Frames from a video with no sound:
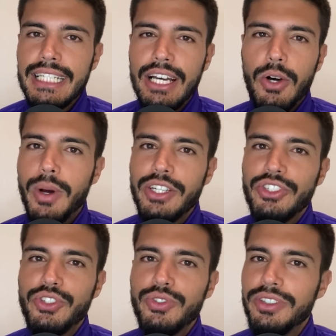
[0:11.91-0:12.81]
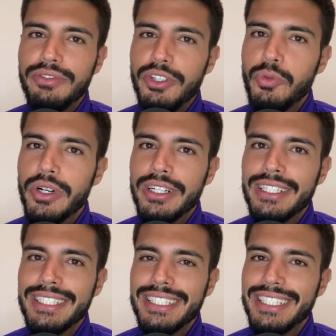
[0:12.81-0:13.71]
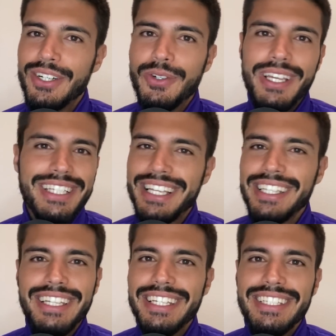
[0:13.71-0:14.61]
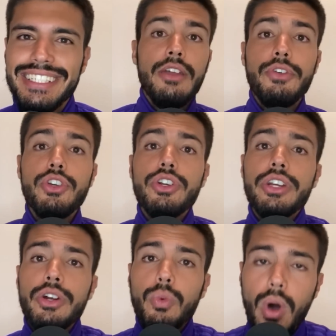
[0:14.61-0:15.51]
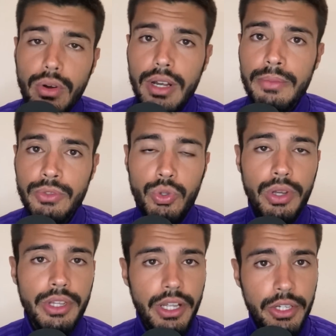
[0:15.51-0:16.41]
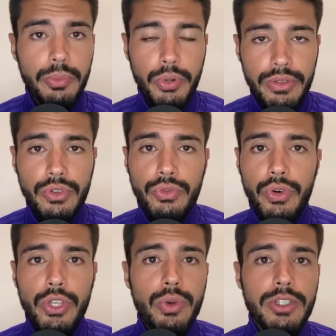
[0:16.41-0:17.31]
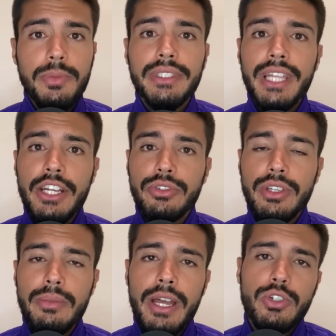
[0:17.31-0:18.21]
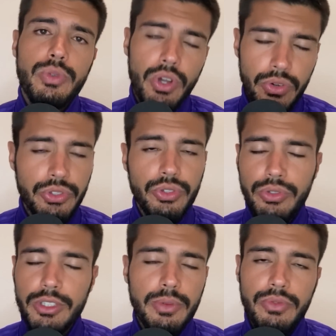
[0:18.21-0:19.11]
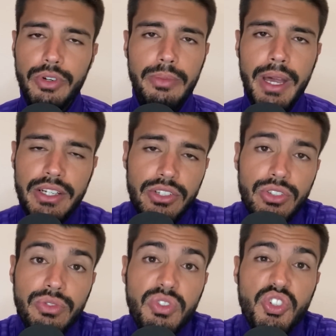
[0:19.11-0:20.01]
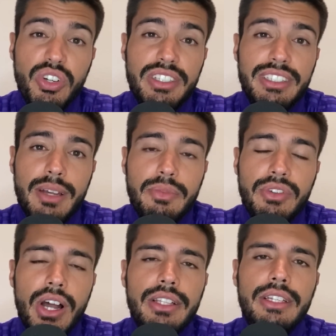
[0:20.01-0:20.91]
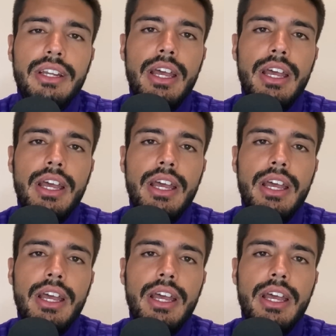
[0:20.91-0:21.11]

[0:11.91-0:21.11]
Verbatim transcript: Oh, I just used the V word. Oh yes, I did. If you're new here, welcome to another preview for a US men's national team match. We always do this before the matches, so if you enjoy this type of content,